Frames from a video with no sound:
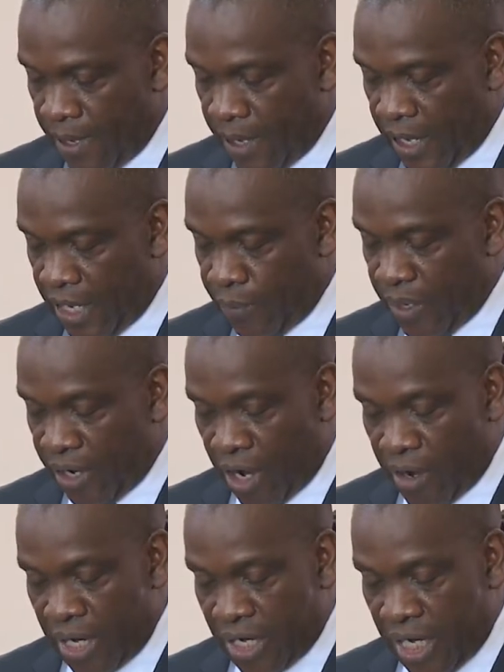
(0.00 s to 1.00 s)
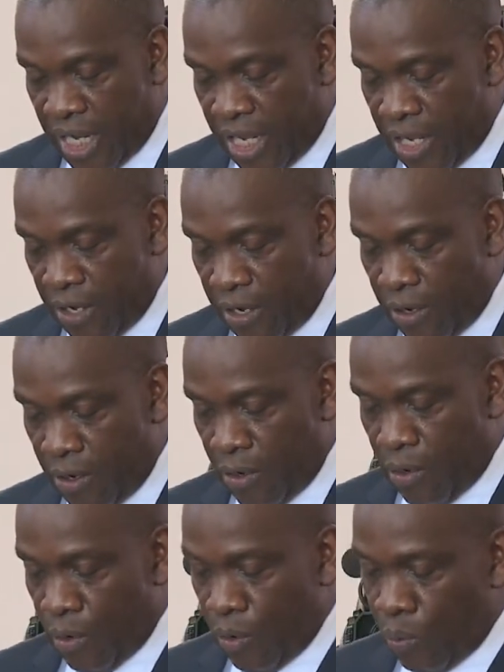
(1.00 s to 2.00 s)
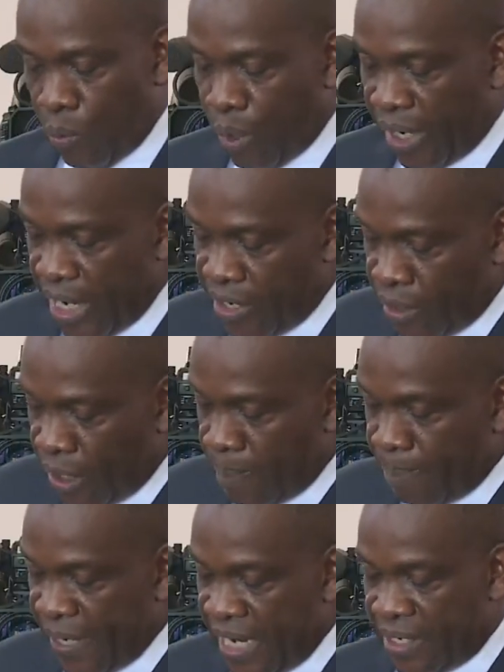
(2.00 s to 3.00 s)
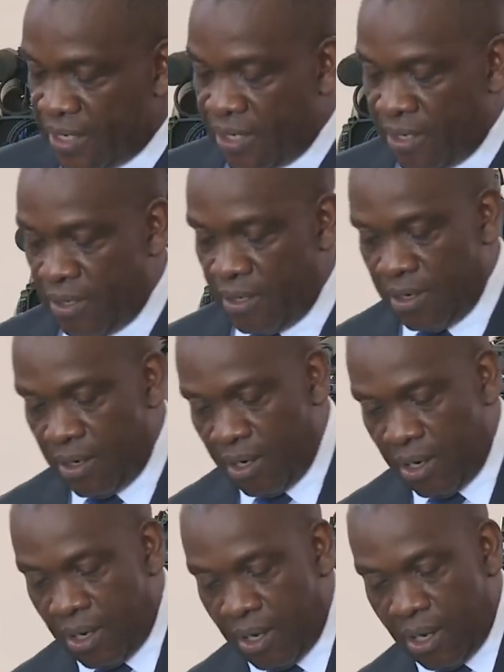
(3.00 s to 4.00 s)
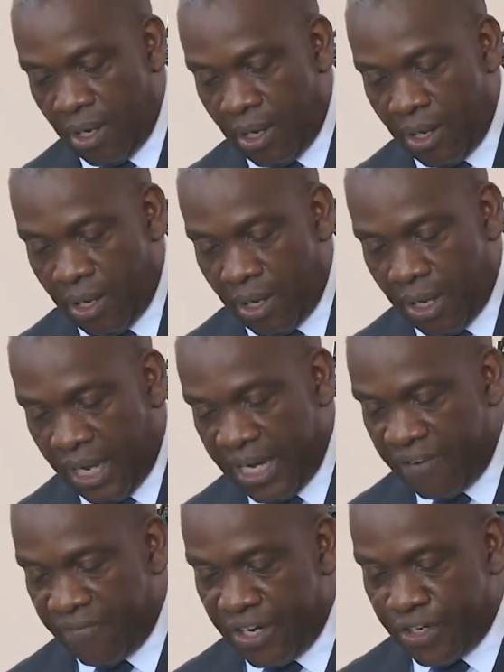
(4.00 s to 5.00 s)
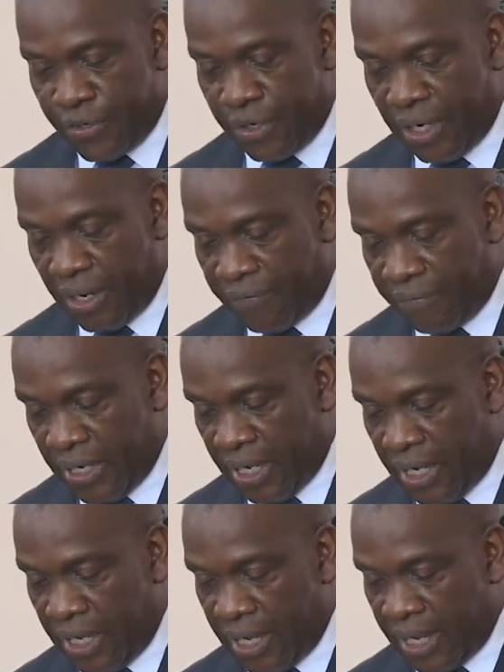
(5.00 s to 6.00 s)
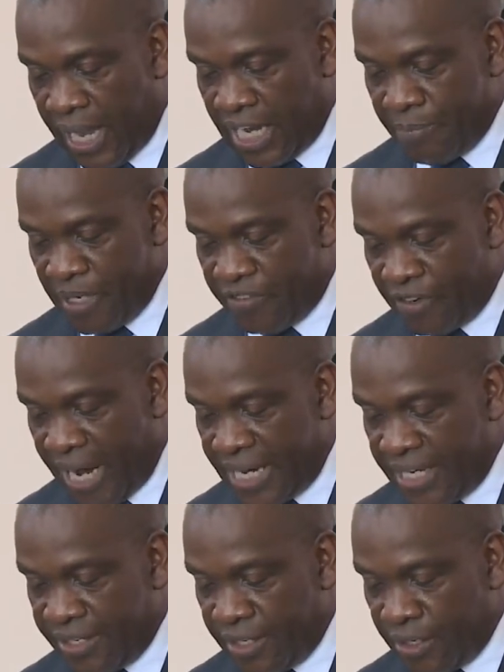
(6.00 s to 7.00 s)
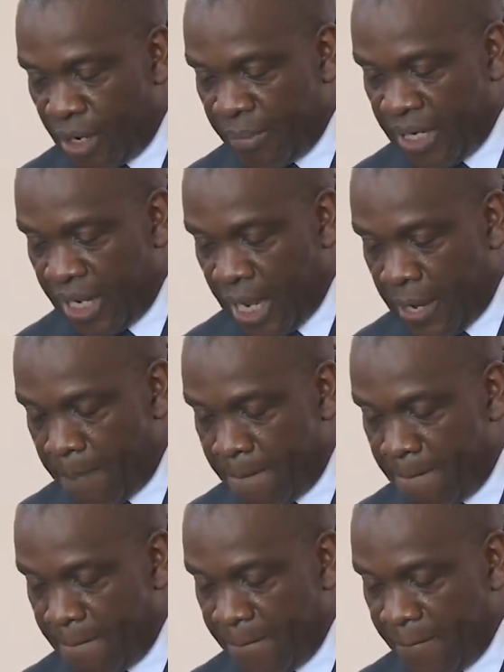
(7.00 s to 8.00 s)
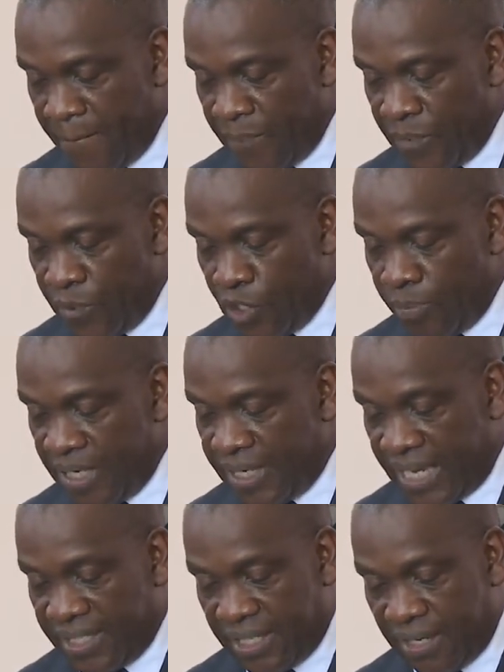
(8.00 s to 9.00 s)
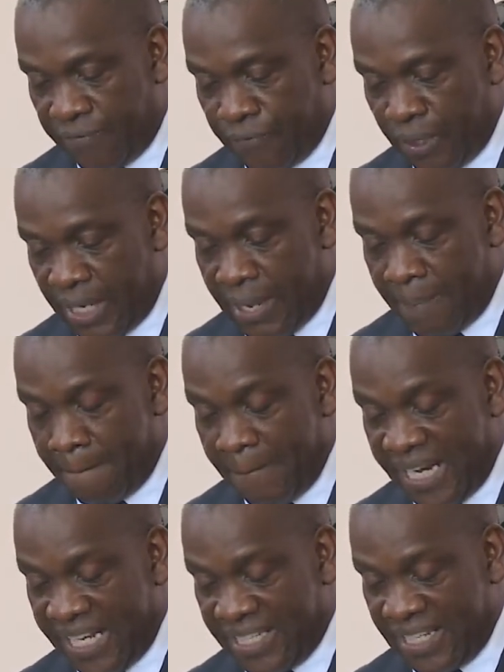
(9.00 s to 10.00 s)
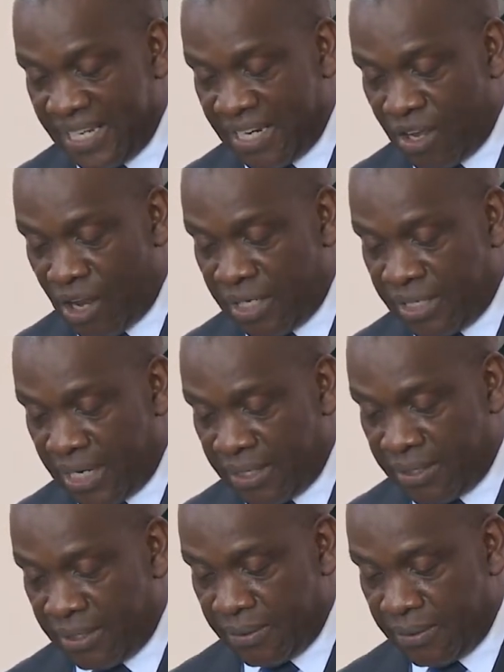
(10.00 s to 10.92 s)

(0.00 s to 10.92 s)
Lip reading: and we are currently working to complete an inventory of the cannabis varieties in Dominica to be tested for their medicinal content.